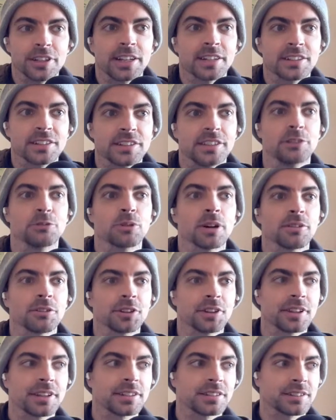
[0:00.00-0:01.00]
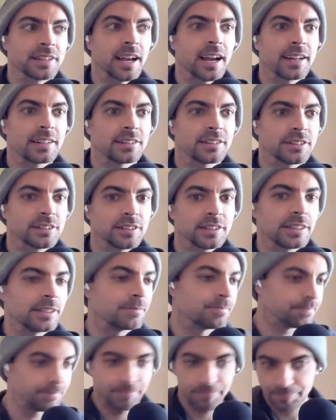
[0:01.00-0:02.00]
kind of see where everything's at, to
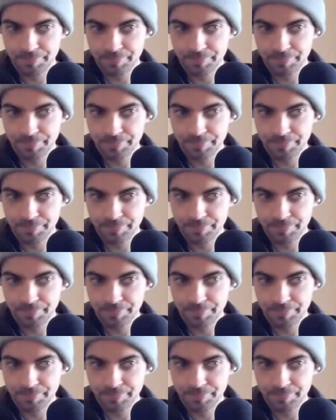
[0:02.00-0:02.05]
see